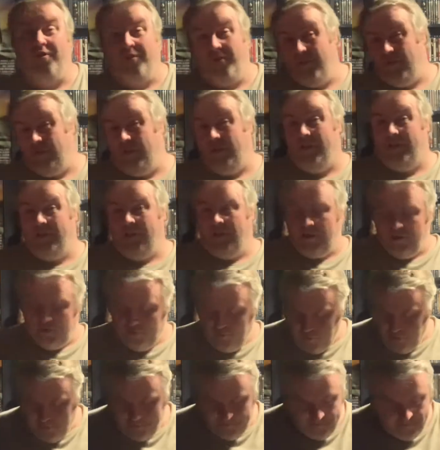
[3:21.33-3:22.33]
the intelligent
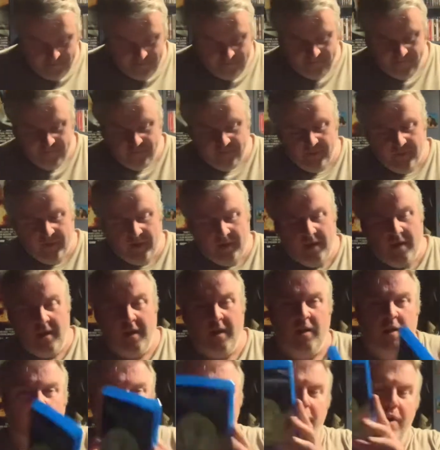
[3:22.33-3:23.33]
one.
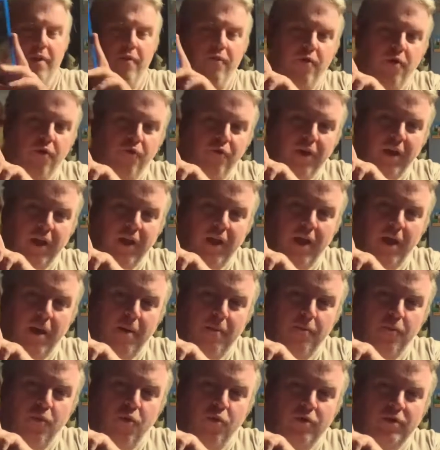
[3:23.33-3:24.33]
And we have Rick and
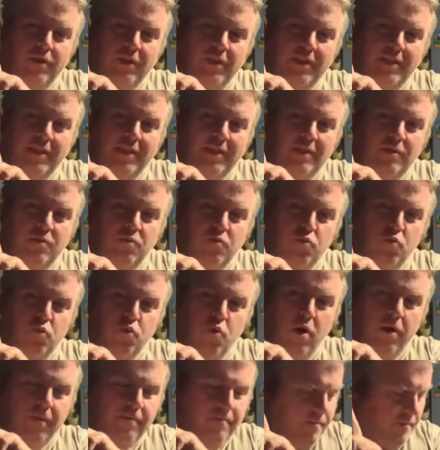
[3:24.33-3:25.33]
Morty Season
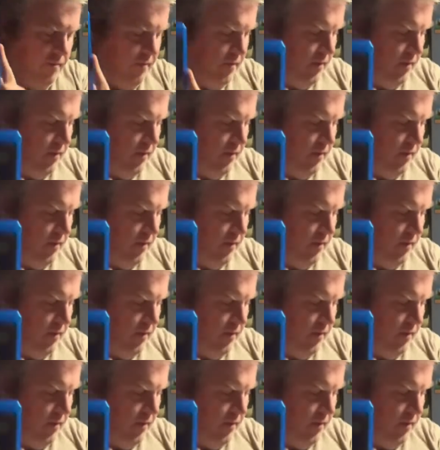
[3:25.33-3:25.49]
1.